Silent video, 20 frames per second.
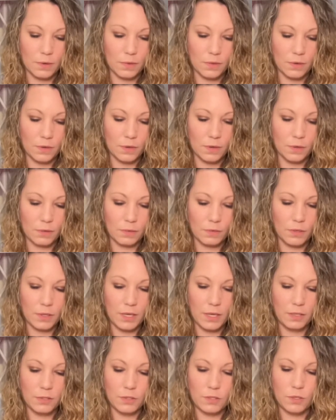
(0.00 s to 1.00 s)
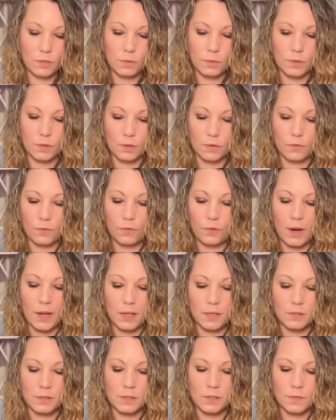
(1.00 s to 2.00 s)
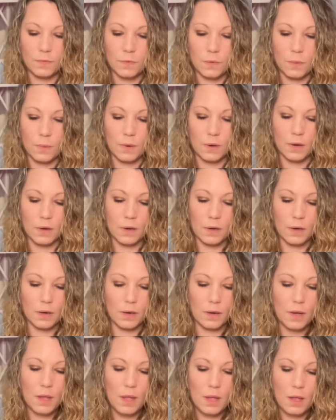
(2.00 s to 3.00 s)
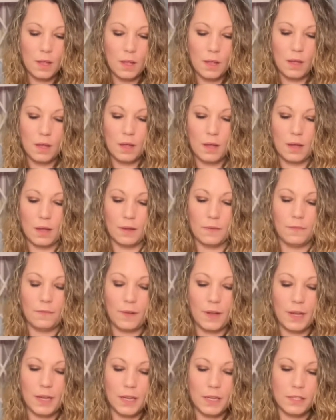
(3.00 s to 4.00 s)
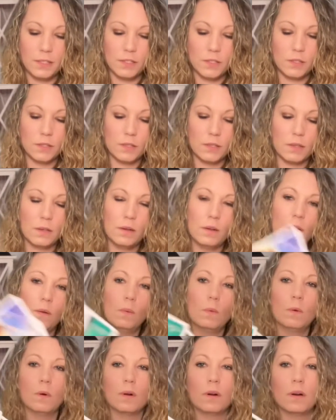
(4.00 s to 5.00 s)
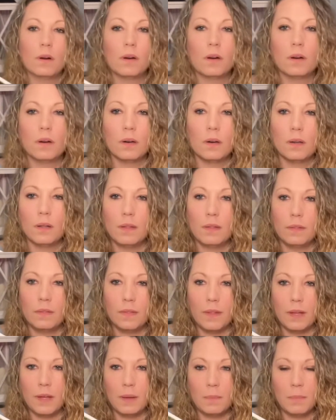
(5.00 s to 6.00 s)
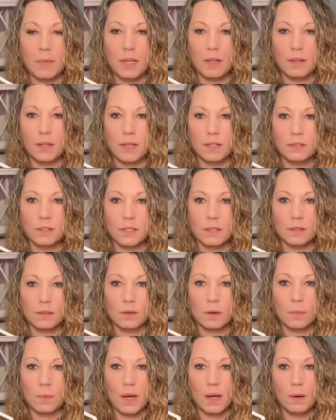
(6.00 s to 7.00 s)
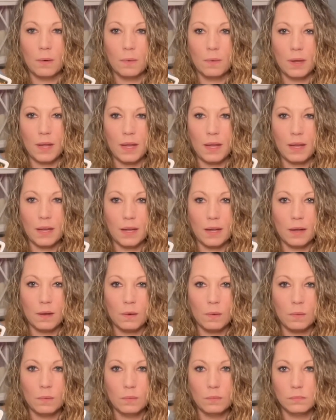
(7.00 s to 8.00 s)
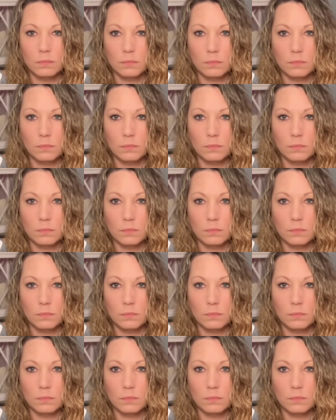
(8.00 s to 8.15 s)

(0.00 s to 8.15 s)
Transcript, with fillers: they're looking to their friends for advice, or they may like to go out, hang out,